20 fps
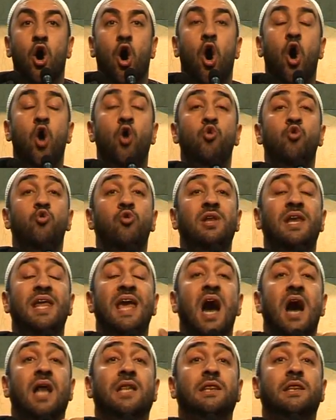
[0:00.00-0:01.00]

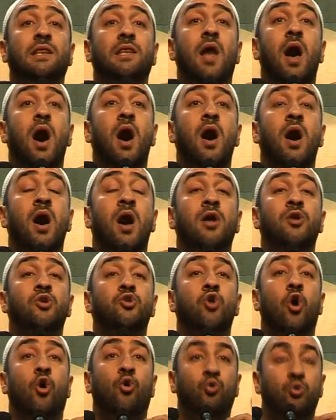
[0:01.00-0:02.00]
Only Allah
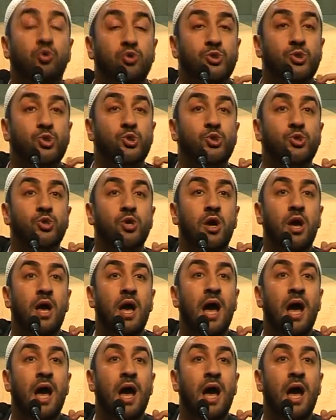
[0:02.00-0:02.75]
knows